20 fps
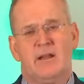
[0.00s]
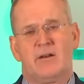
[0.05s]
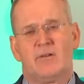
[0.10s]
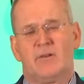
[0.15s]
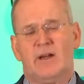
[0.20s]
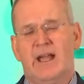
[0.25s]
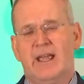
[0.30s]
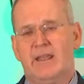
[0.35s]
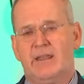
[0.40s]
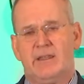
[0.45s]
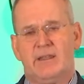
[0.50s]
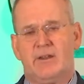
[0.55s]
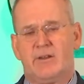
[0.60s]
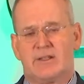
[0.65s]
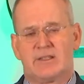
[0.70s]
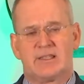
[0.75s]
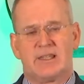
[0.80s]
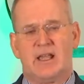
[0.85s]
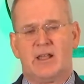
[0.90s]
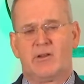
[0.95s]
Right, your
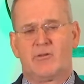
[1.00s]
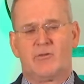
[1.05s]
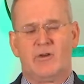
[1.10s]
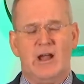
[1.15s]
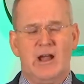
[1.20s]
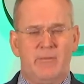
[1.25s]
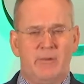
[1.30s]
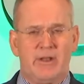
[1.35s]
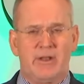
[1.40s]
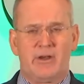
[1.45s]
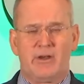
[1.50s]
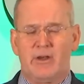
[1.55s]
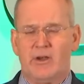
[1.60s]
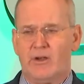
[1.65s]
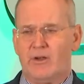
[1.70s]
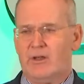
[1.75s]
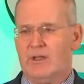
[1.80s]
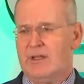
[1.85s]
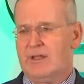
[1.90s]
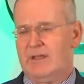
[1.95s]

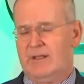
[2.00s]
accelerometer,